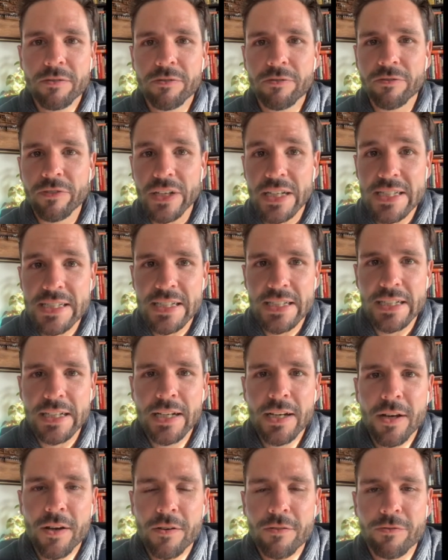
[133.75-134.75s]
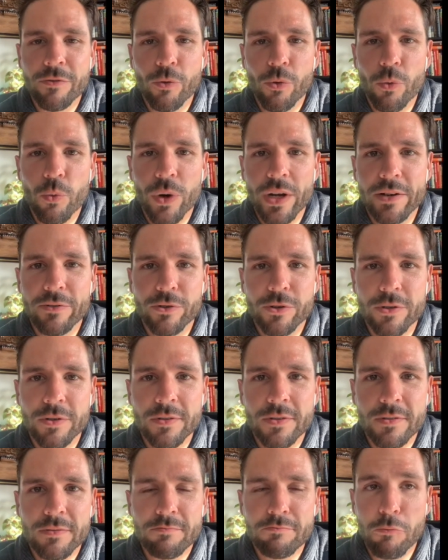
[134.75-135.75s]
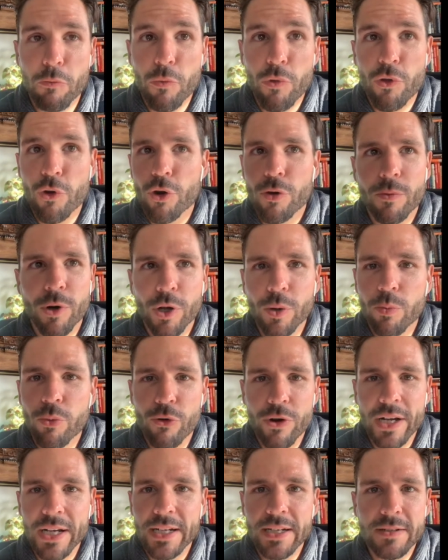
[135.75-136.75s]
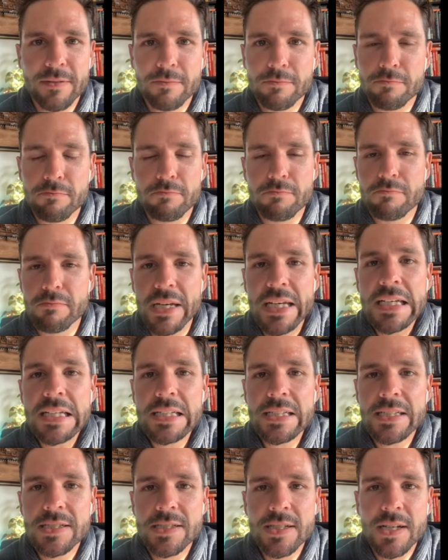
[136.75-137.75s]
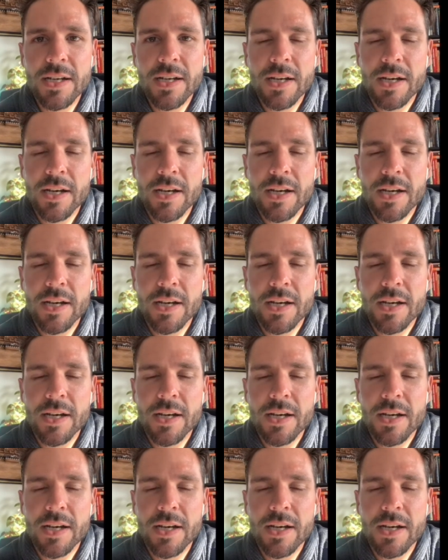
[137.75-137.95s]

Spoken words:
fix it for whatever normal brain means.